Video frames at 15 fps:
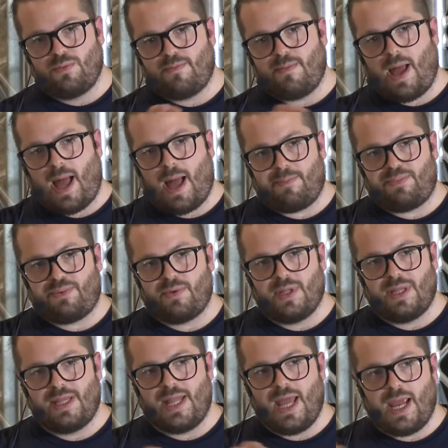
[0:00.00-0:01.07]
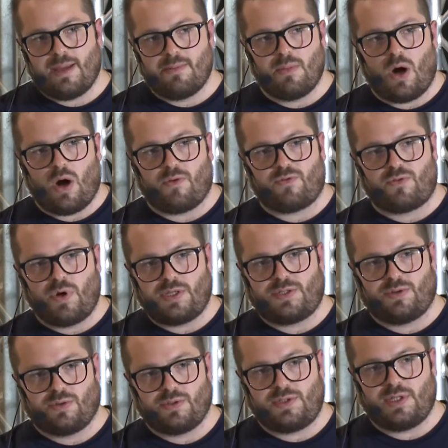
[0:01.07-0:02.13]
map name of
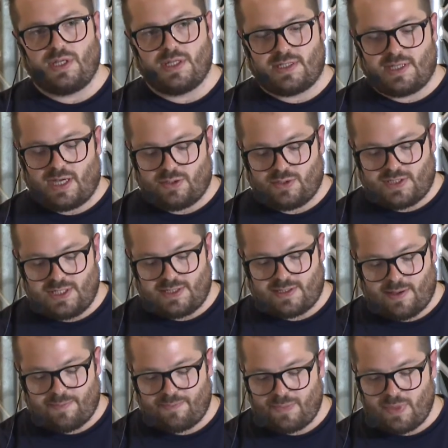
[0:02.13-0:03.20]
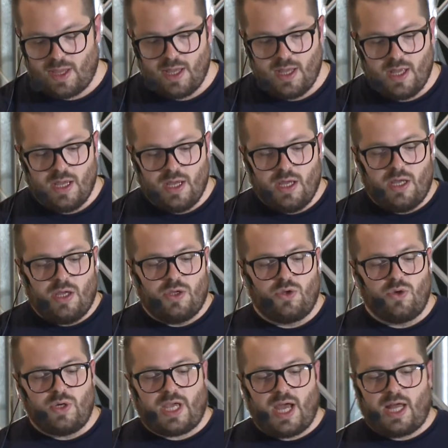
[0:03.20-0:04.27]
resource inside the system.
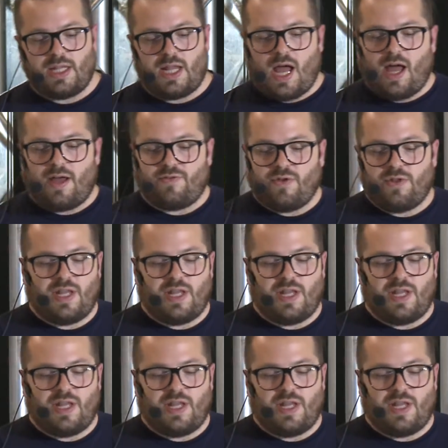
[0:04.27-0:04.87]
You can have a